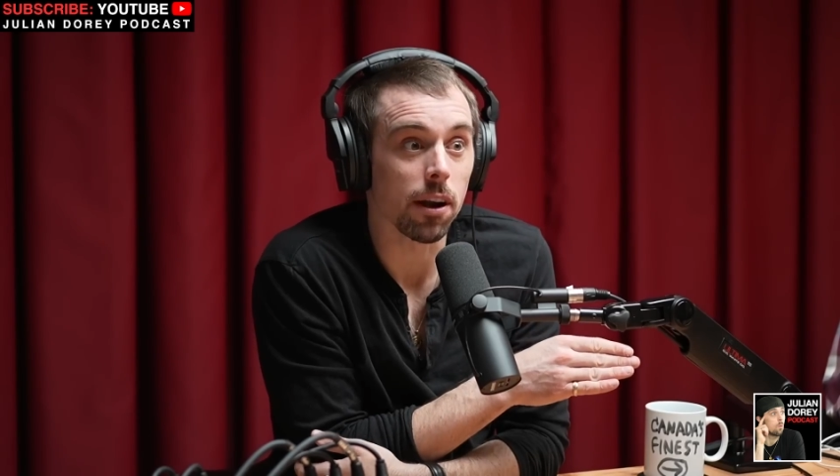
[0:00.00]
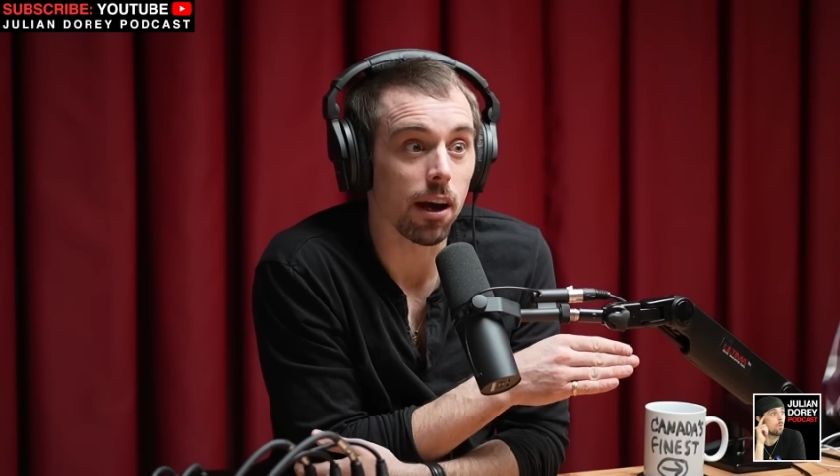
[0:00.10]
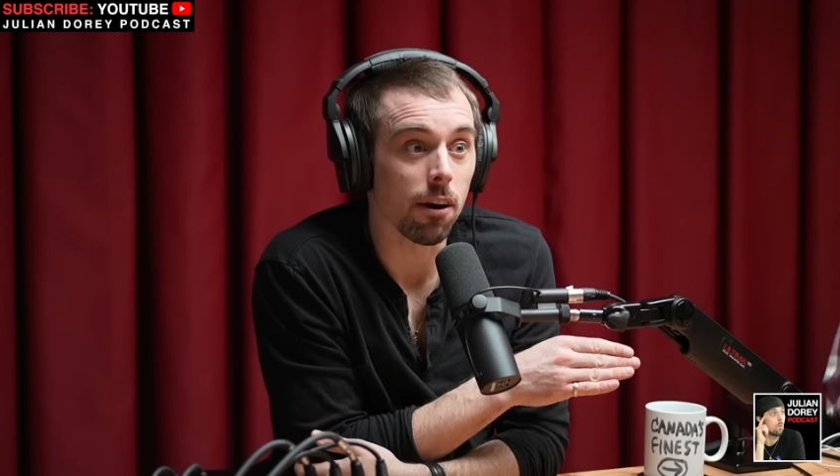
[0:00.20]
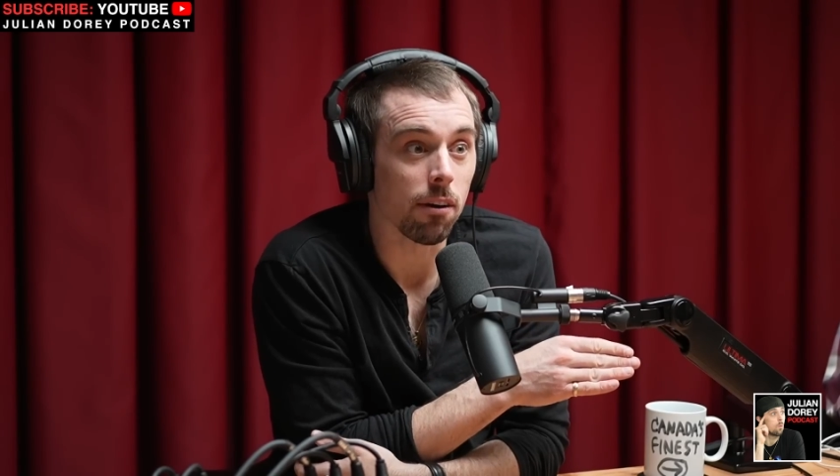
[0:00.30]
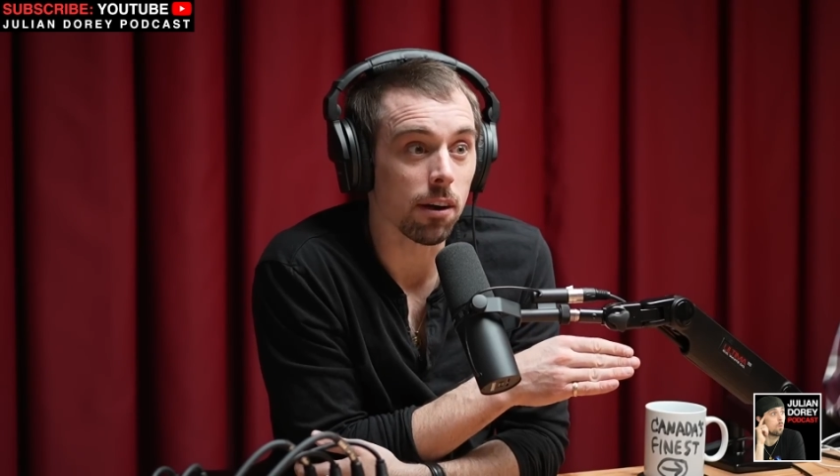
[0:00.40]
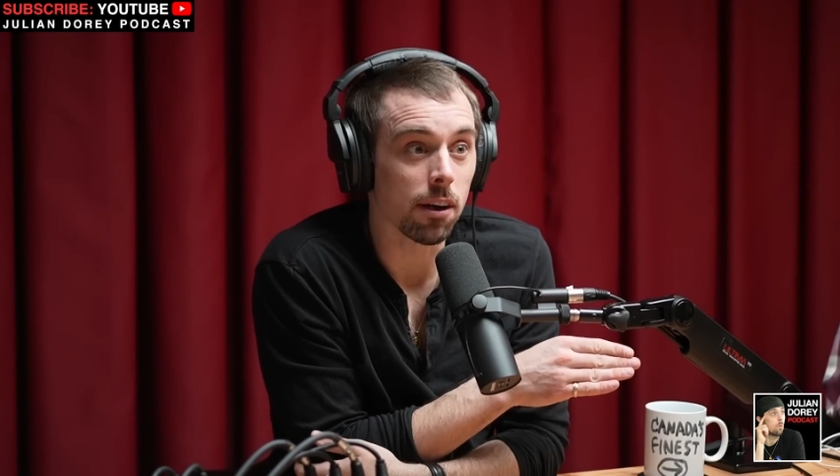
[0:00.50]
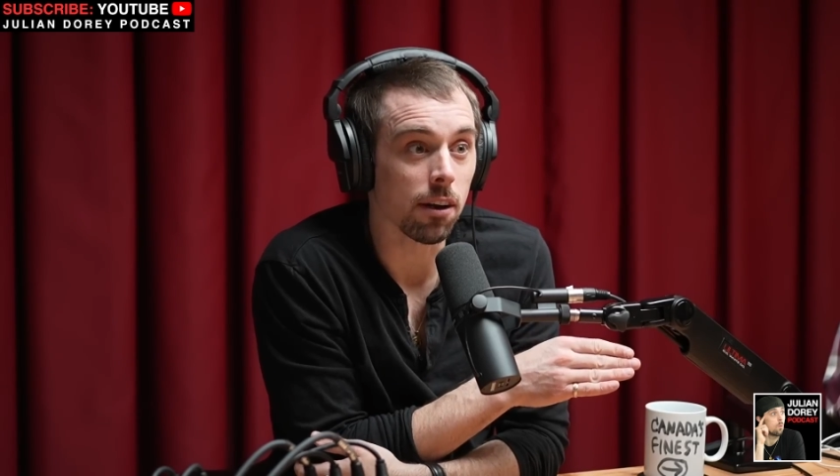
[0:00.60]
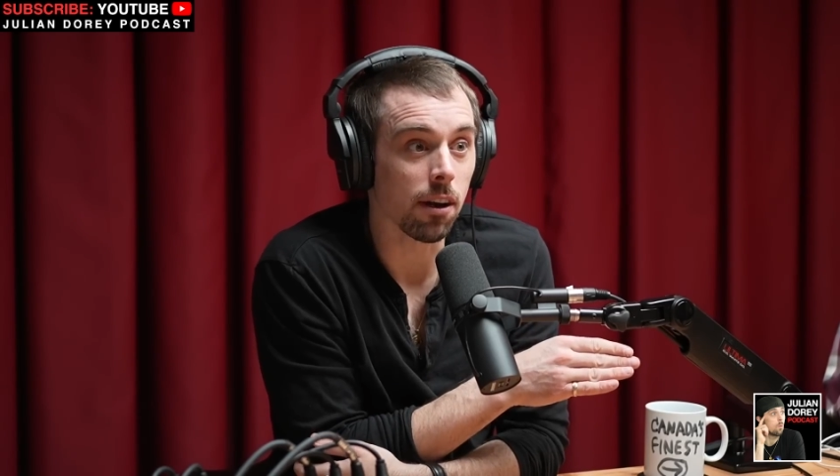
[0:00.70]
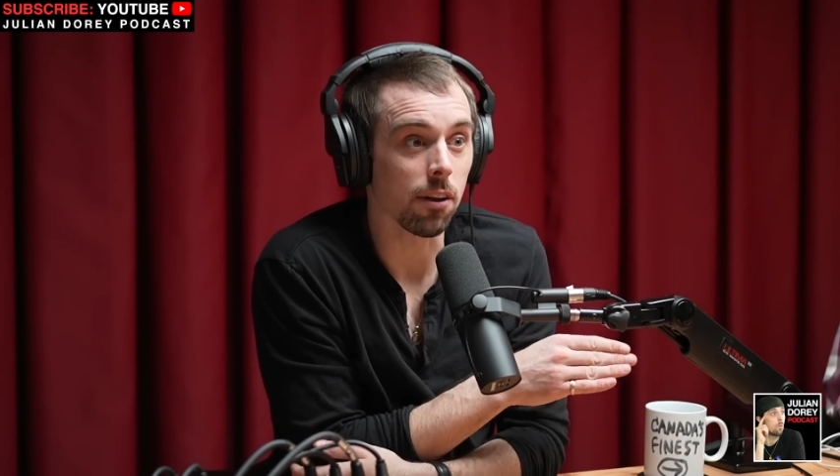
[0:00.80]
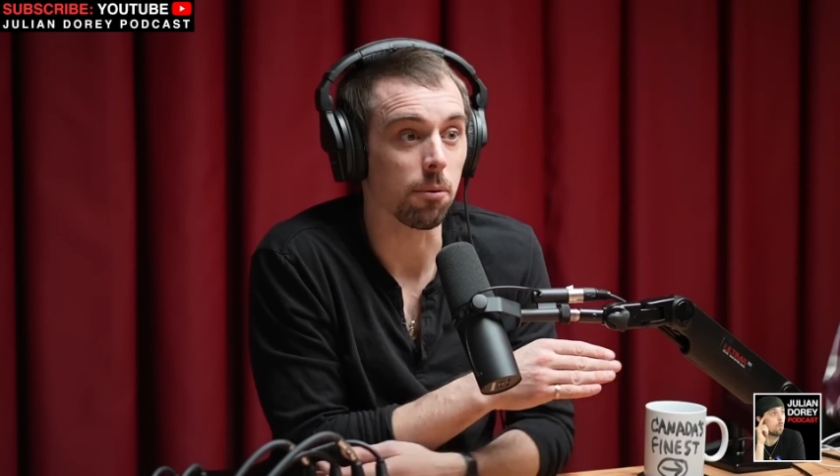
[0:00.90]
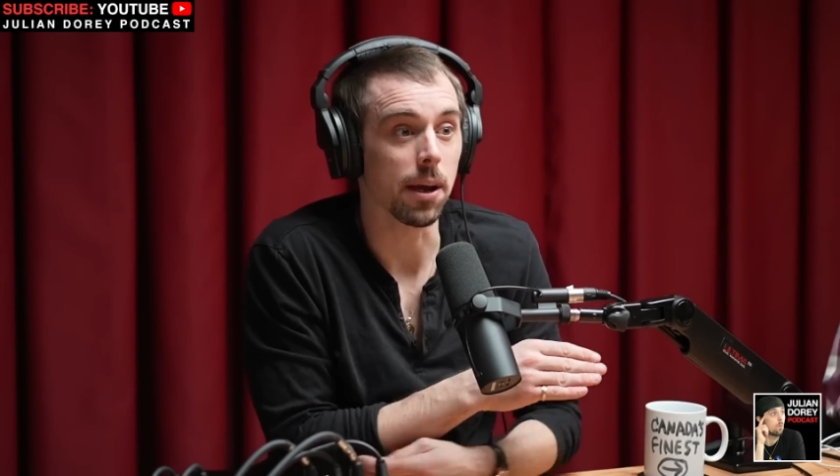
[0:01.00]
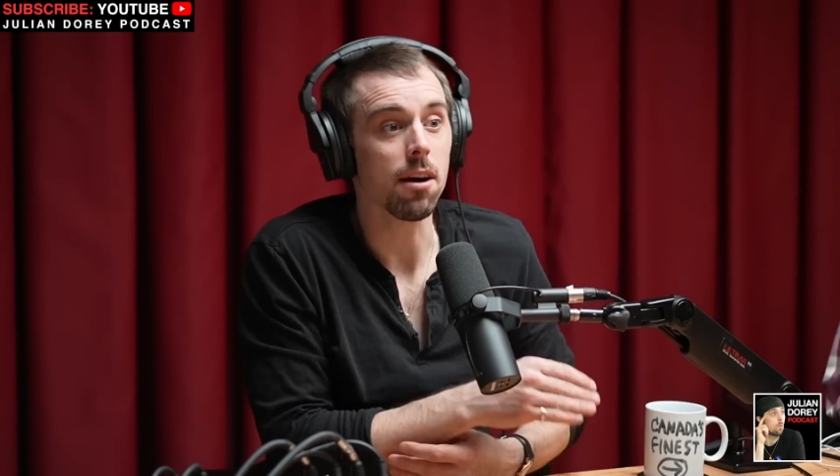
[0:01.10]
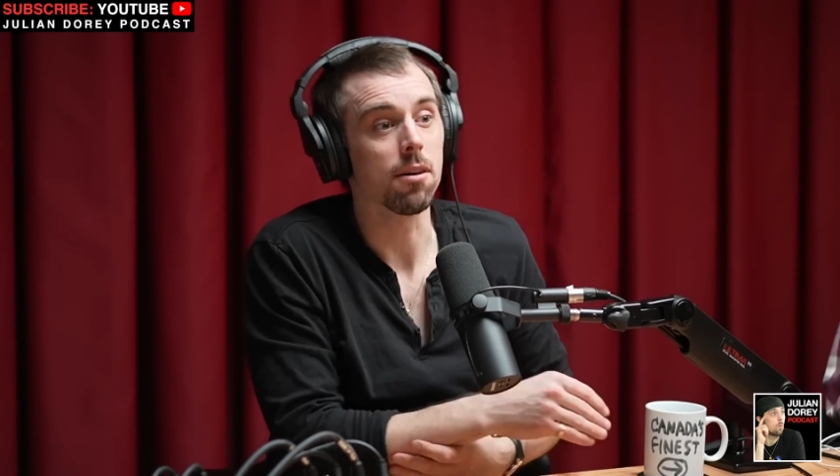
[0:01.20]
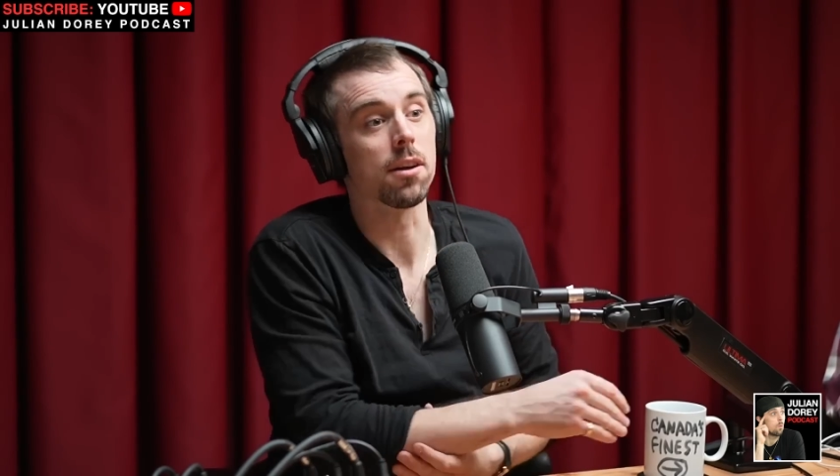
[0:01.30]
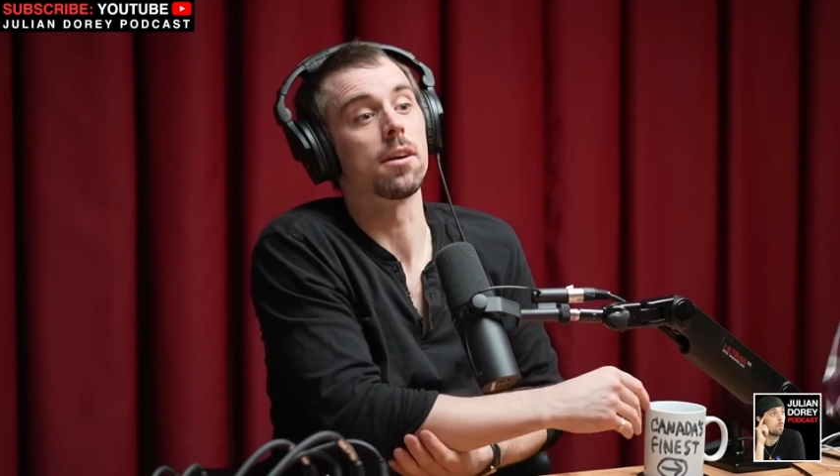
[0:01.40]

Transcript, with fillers: now in another reality.